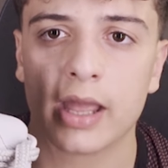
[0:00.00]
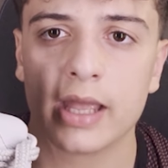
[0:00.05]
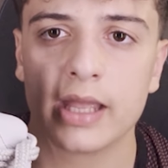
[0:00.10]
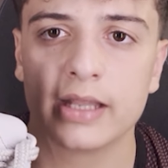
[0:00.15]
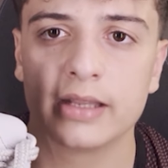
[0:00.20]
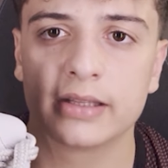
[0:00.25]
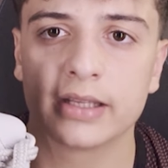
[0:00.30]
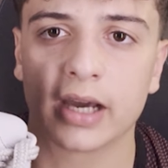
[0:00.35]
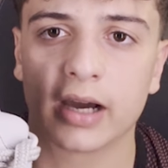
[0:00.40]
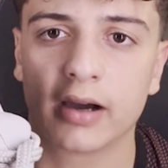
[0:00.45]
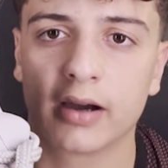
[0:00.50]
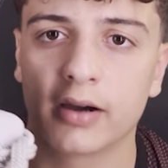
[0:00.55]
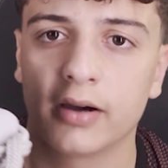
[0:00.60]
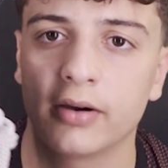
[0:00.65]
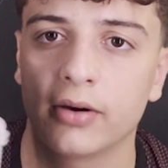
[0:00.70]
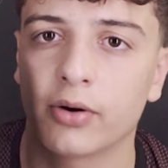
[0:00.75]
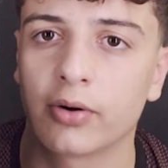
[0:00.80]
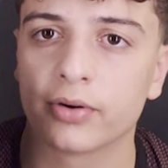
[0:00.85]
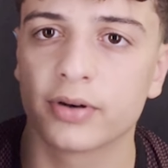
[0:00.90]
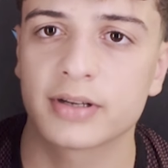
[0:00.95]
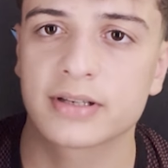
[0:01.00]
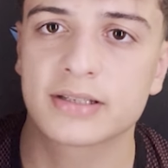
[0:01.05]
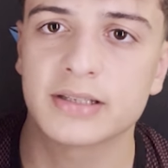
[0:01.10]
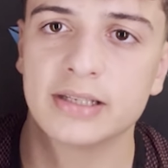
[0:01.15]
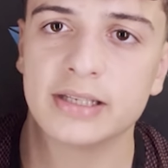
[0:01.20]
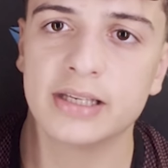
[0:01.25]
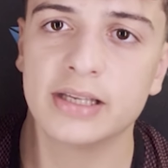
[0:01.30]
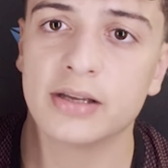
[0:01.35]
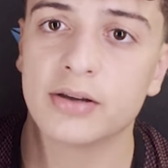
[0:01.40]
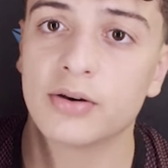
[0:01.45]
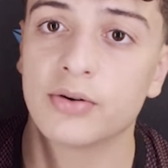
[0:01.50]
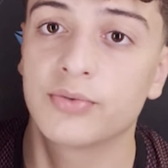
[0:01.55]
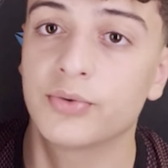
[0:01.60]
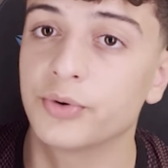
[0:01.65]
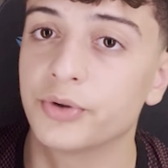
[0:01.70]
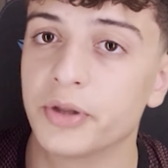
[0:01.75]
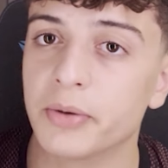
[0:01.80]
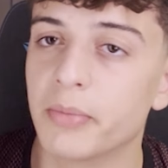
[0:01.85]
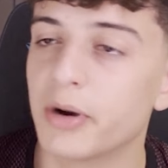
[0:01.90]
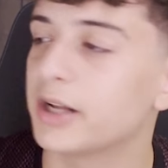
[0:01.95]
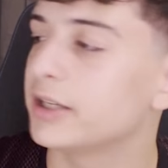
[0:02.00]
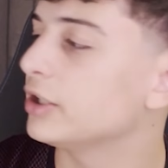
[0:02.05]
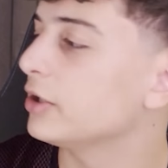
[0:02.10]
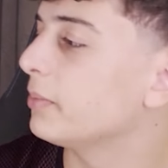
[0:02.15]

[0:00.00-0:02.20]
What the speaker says: And yeah, honestly, for the money you're